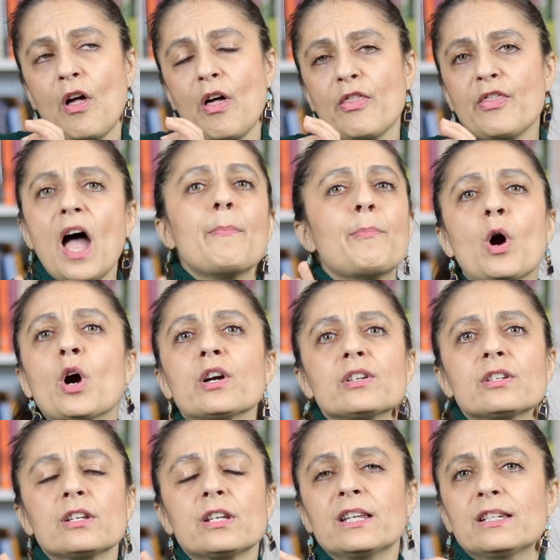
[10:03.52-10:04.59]
that
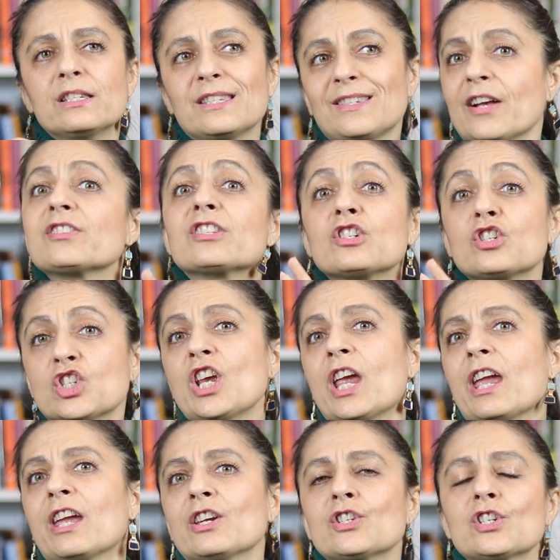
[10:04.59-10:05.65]
part doesn't
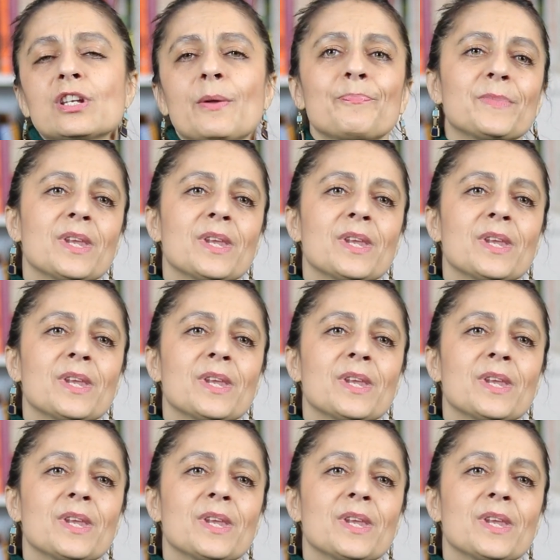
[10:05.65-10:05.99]
change.